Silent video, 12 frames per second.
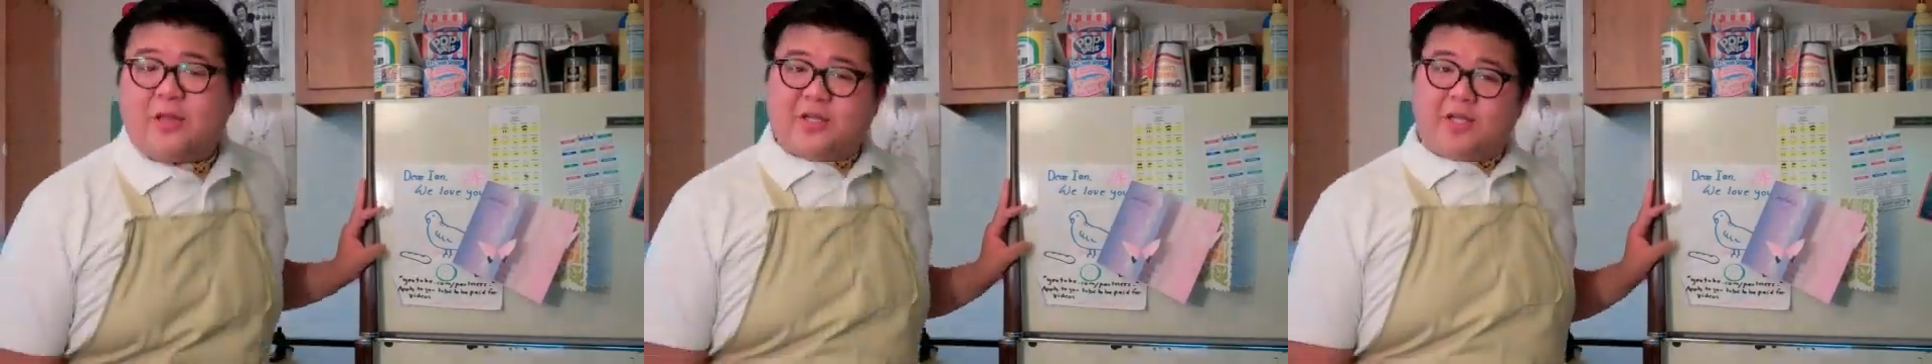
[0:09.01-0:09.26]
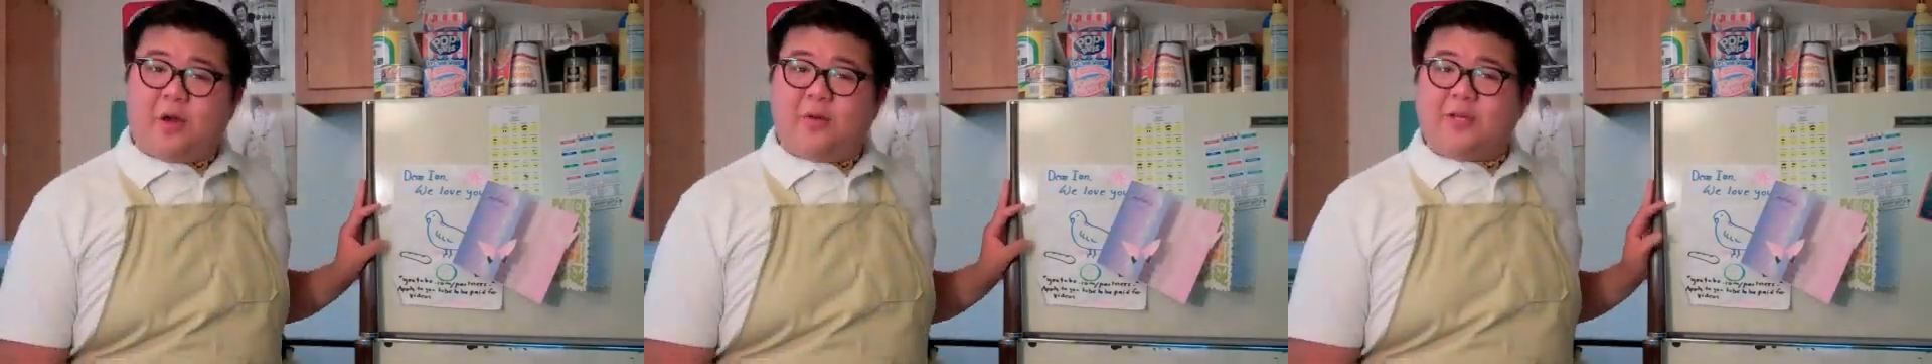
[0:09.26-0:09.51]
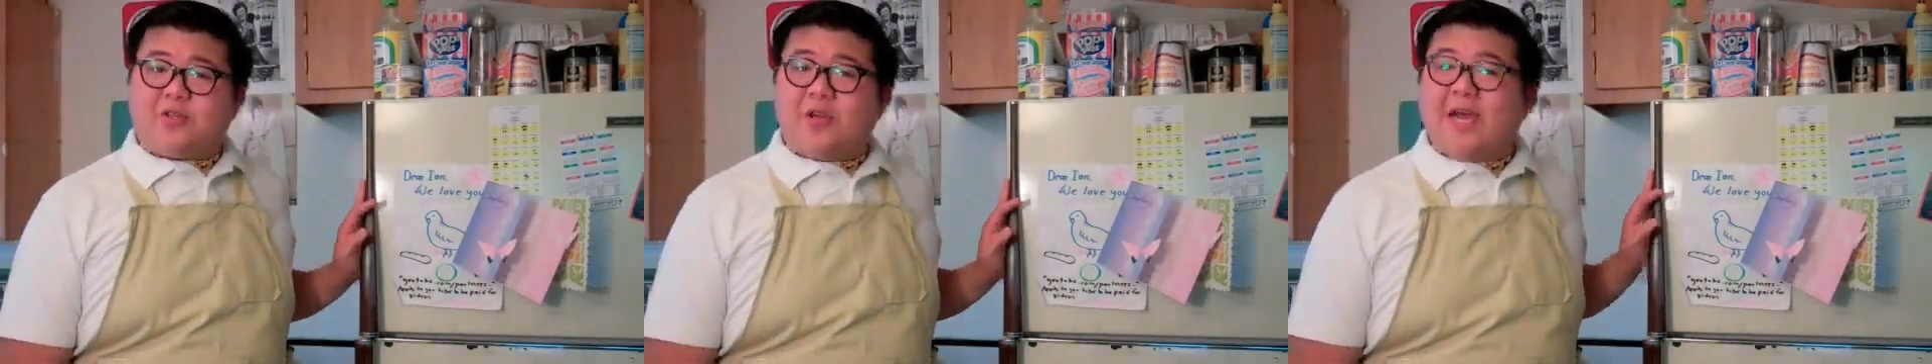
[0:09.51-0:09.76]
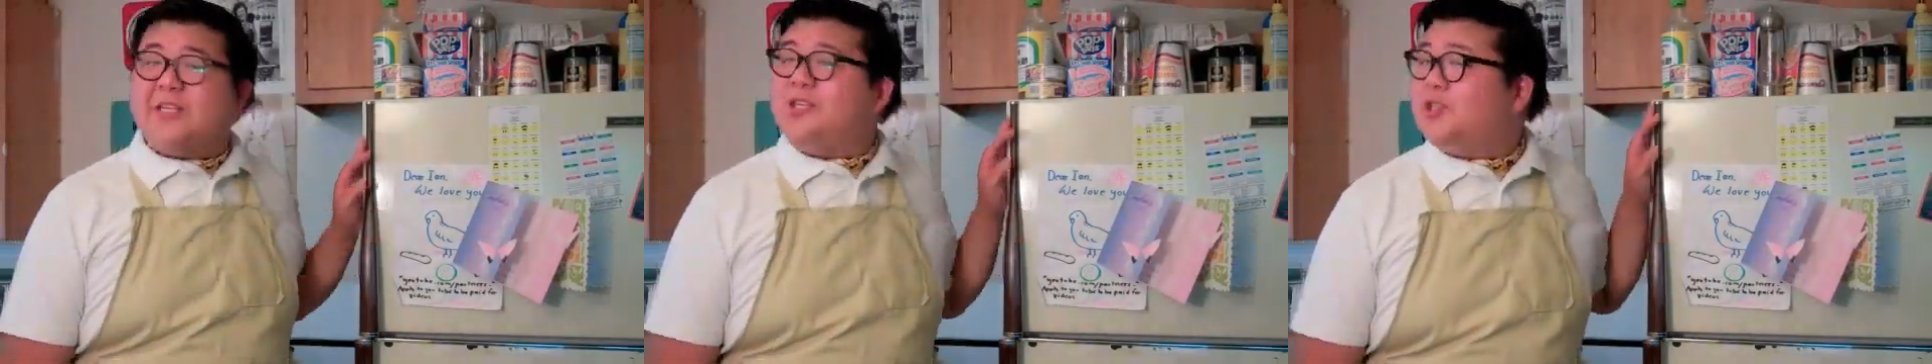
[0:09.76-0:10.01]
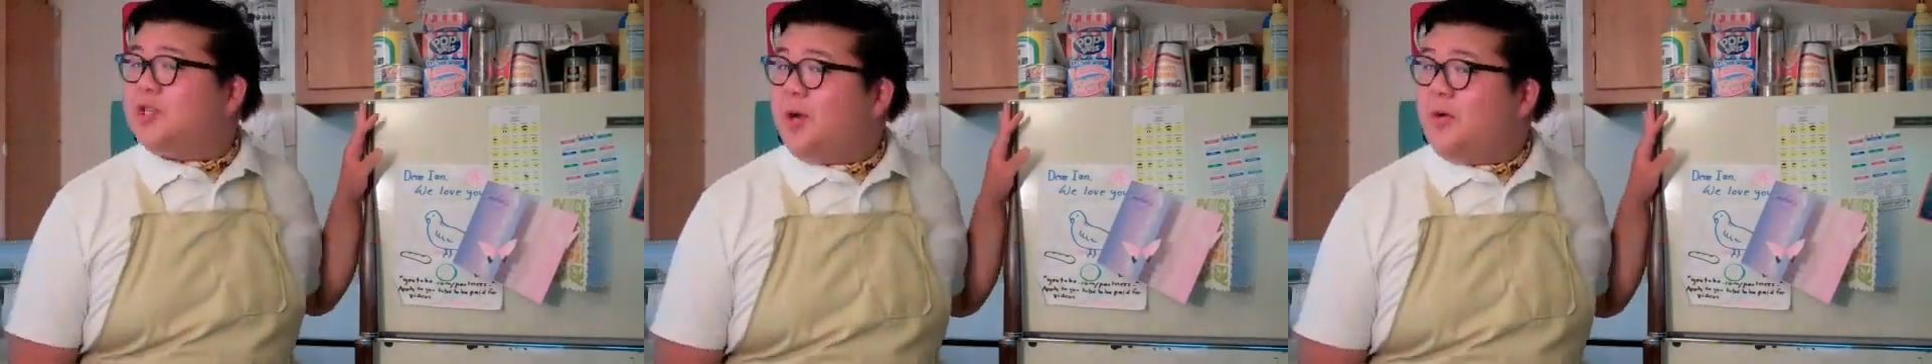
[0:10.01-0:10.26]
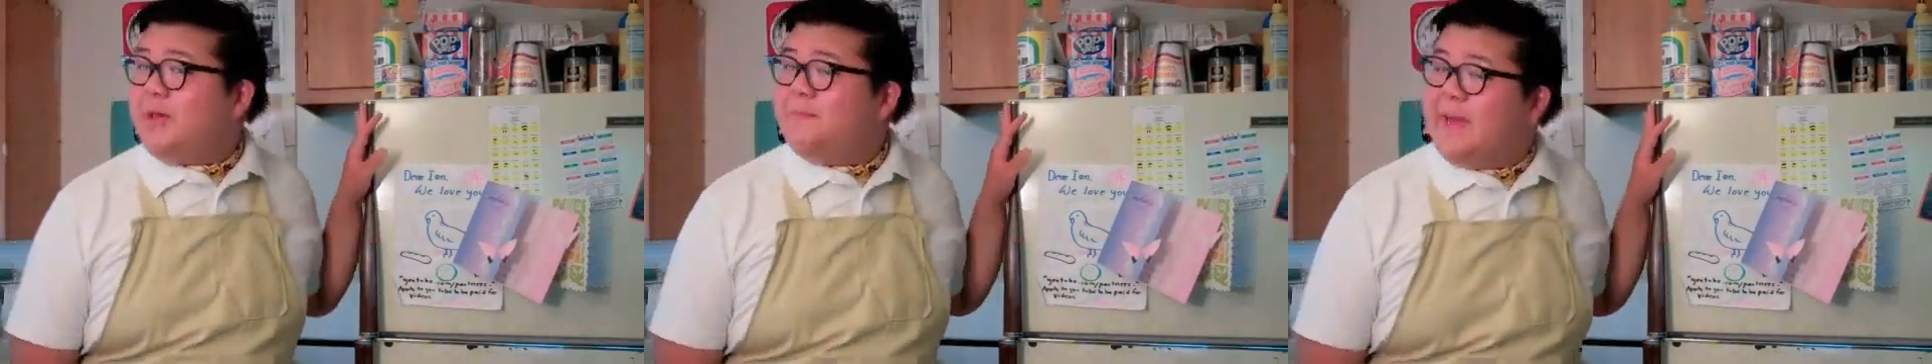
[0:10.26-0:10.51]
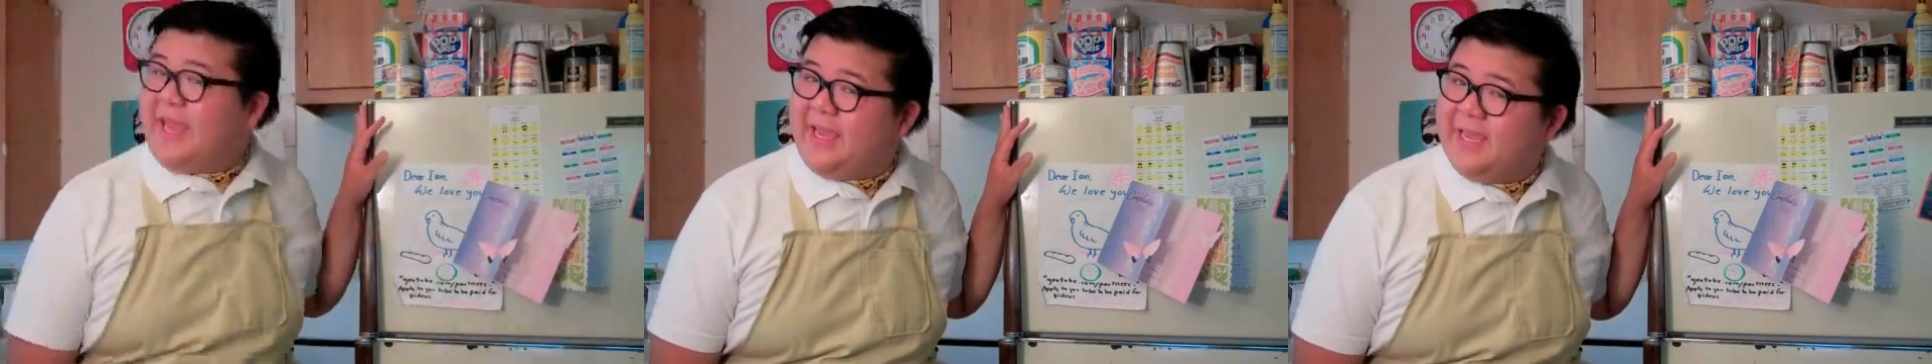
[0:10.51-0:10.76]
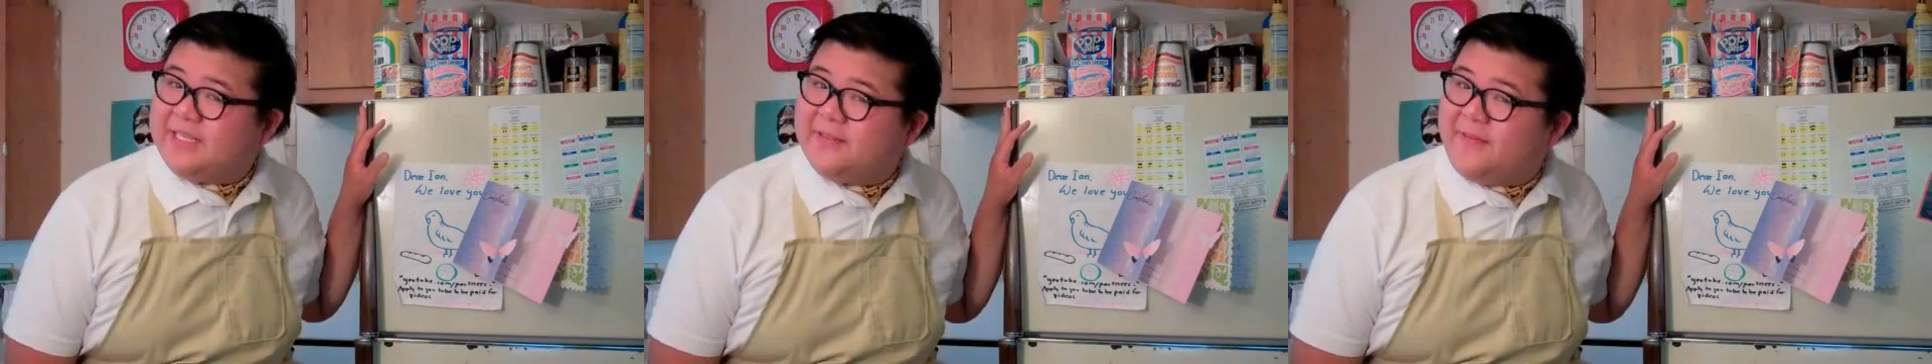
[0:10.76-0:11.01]
the show that tries to show that
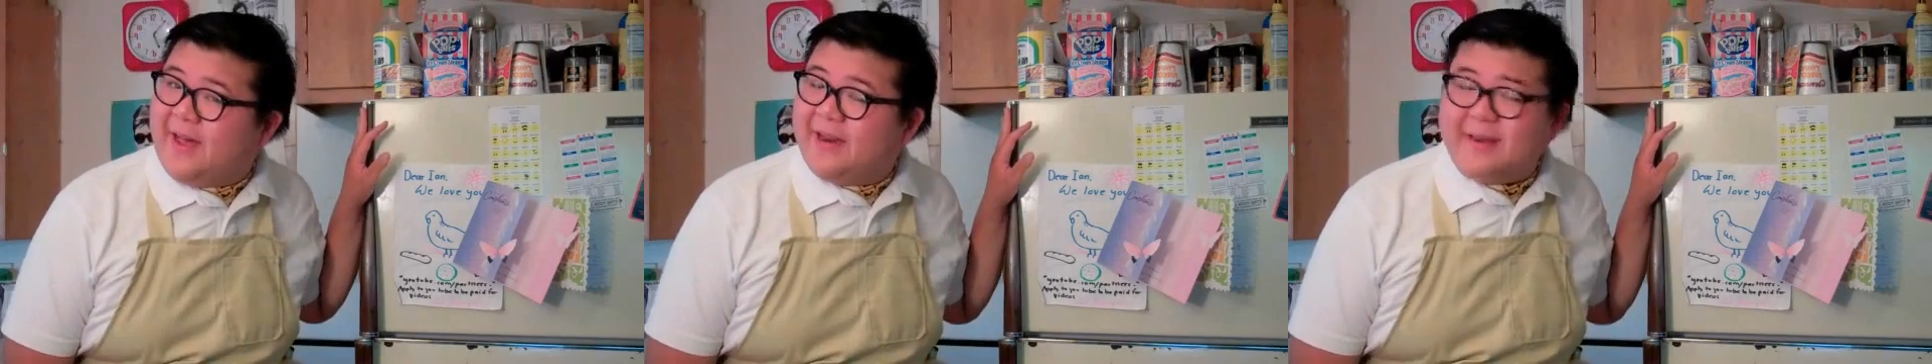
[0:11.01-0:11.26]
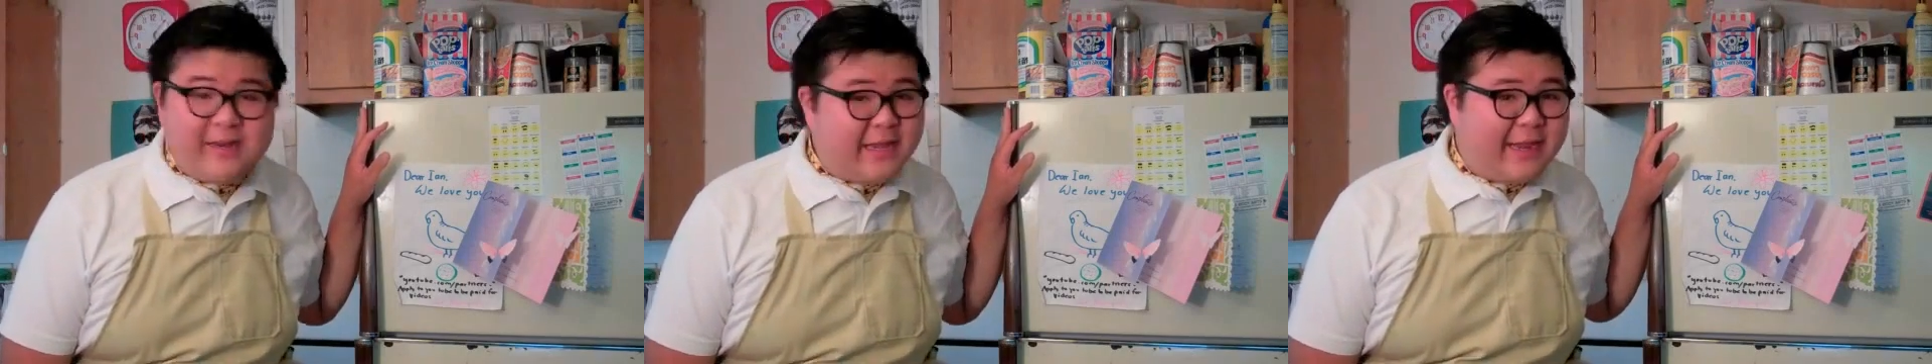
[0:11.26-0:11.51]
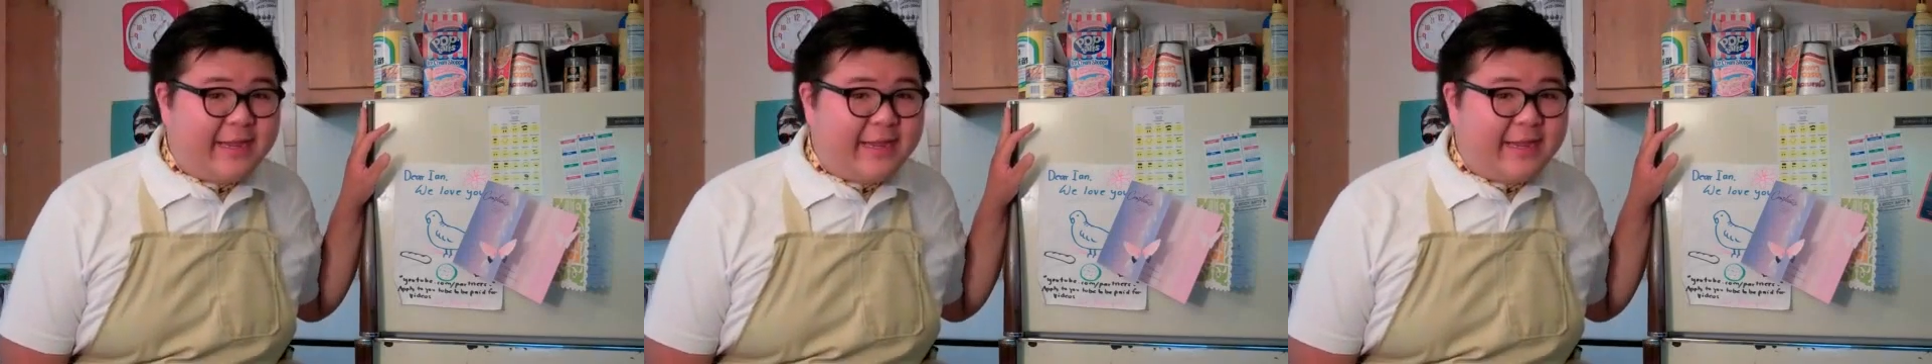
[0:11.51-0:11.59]
baking is fun,